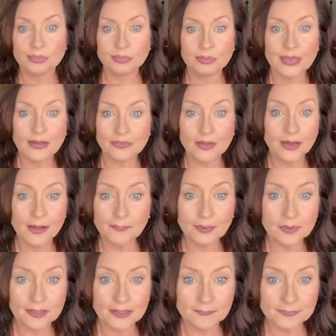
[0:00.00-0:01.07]
Now the upper
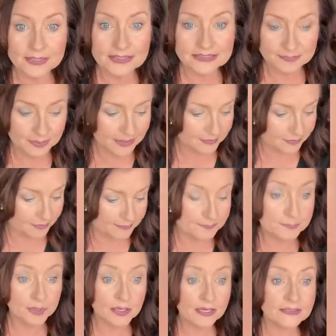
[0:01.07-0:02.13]
lip is bigger
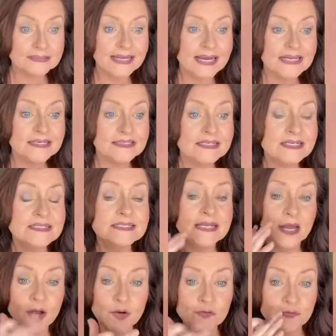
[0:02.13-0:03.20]
because I just
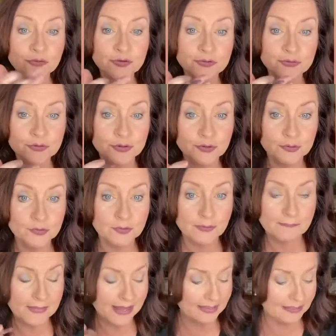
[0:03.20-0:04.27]
overdrew
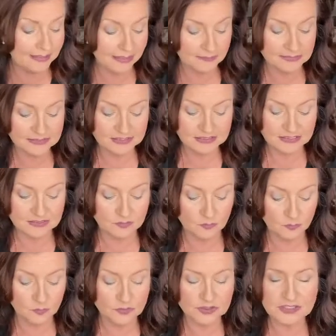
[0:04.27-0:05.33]
my lips
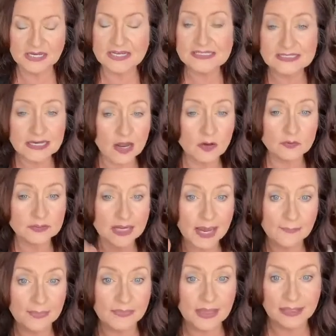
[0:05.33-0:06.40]
just on
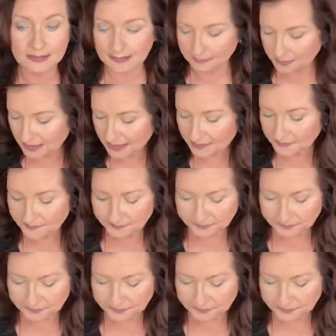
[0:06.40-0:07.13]
top of that lip line.